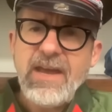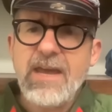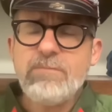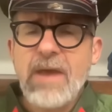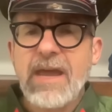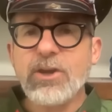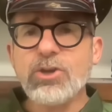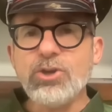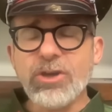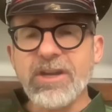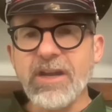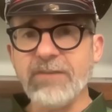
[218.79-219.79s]
It made a
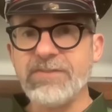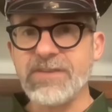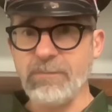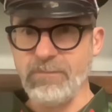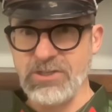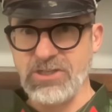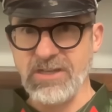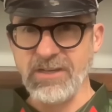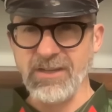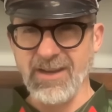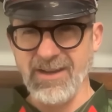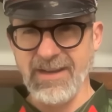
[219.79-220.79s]
good enough submachine
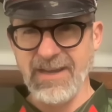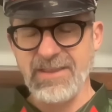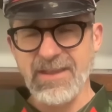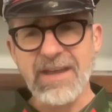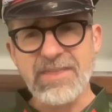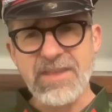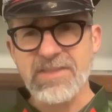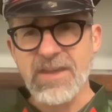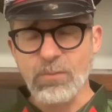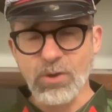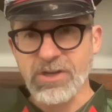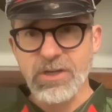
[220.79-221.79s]
gun. I think they
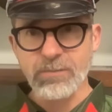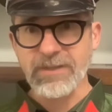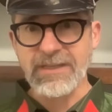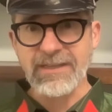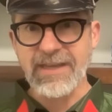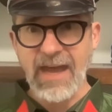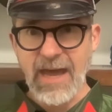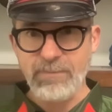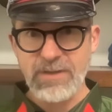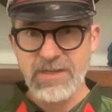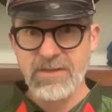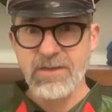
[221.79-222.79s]
weren't completely
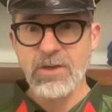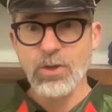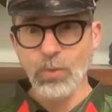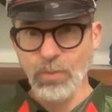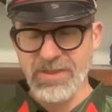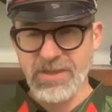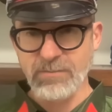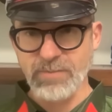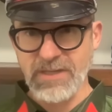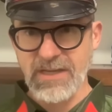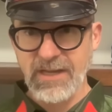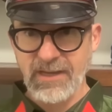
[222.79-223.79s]
happy with it
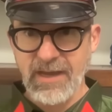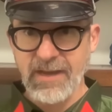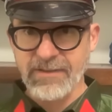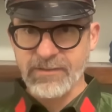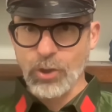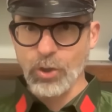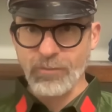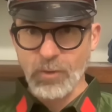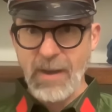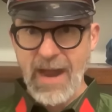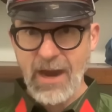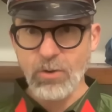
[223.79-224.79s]
being as
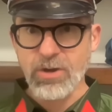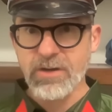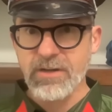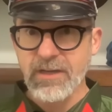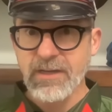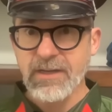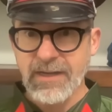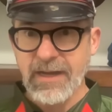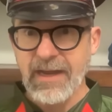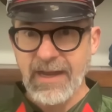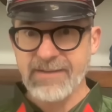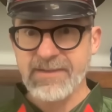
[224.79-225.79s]
overpowered
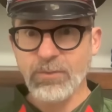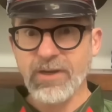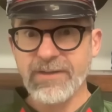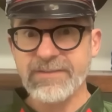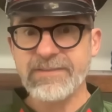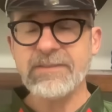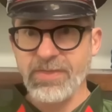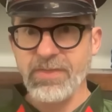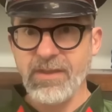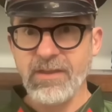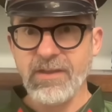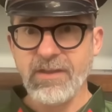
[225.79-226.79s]
as it was,
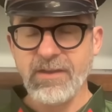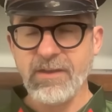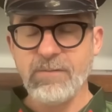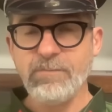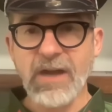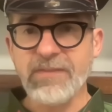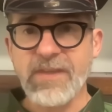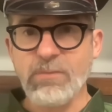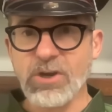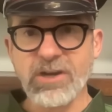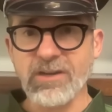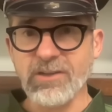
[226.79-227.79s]
but they
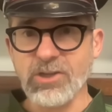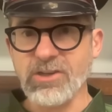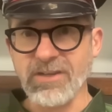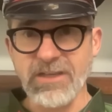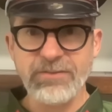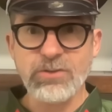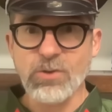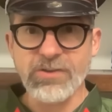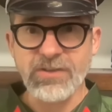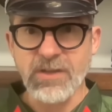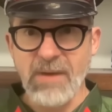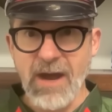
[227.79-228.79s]
weren't going to look a gift horse
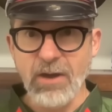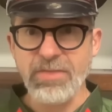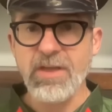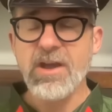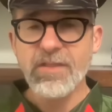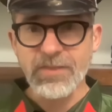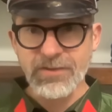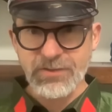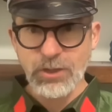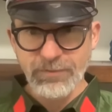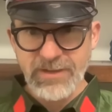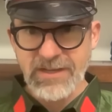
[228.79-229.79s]
in the mouth. The
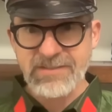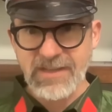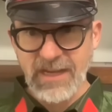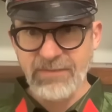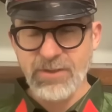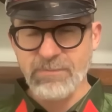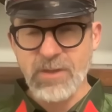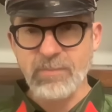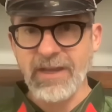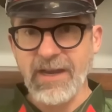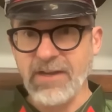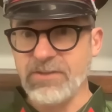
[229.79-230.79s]
Soviets gave them the
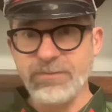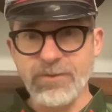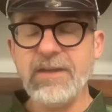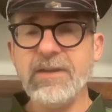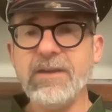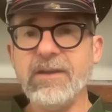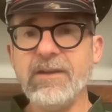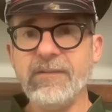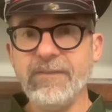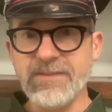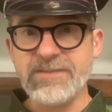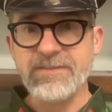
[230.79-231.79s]
plans for
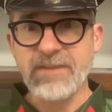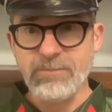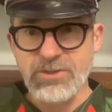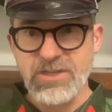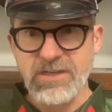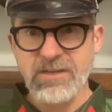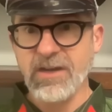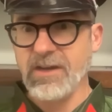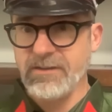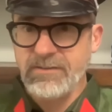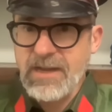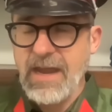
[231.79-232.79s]
this submachine
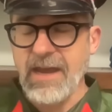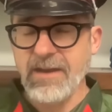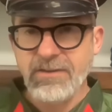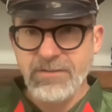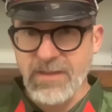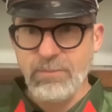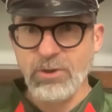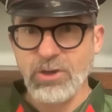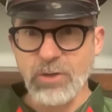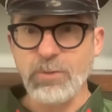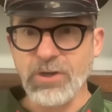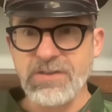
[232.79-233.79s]
gun, and they were going
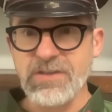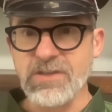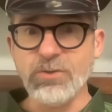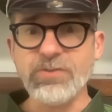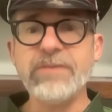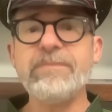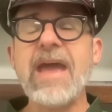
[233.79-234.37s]
to put it to use.